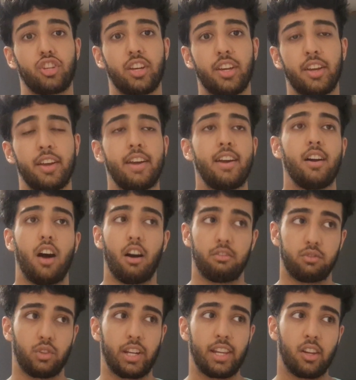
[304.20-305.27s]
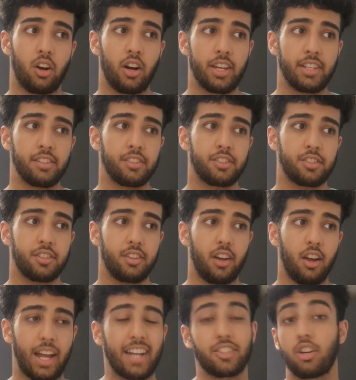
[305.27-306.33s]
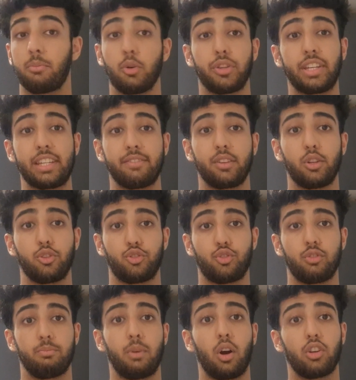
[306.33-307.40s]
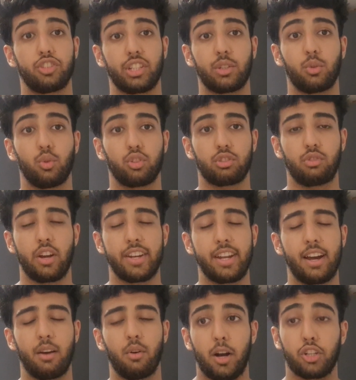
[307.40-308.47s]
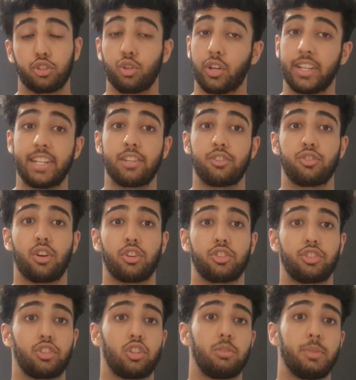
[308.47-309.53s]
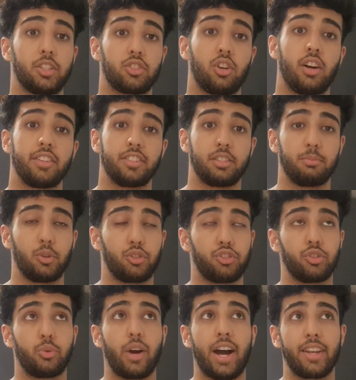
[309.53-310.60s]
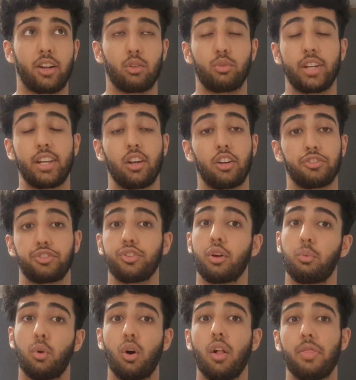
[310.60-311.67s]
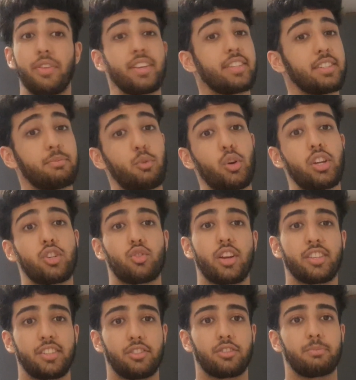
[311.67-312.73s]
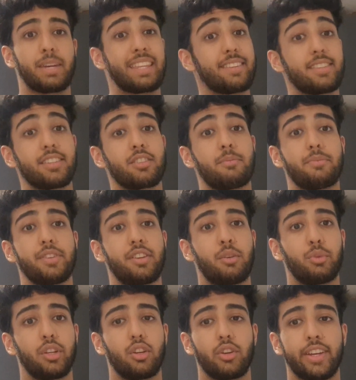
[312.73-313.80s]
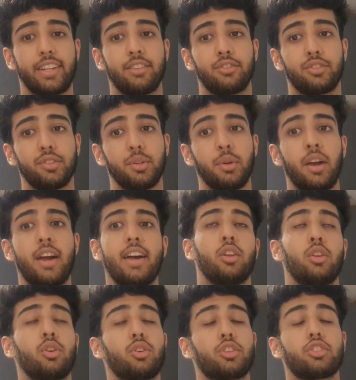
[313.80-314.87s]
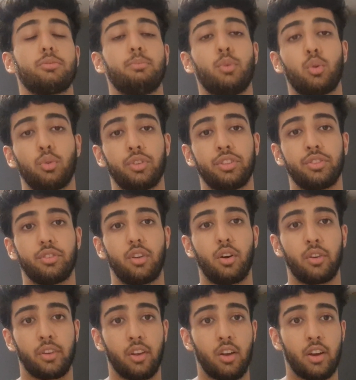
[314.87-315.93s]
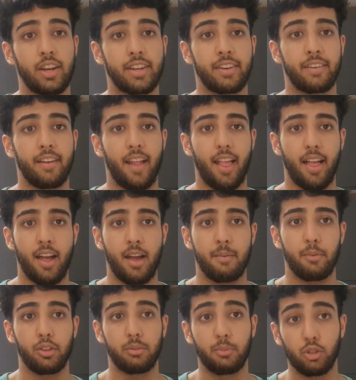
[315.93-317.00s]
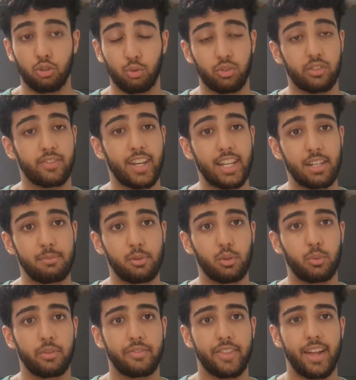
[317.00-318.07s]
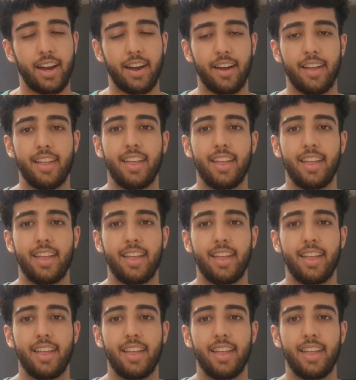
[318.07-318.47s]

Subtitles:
year, I've realised, as I'm on the evolutionary biology course right now, I took an introduction to human sciences module and I realised, you know what, this is more interesting to me. This is something I want to look into. I looked more online on the modules available with that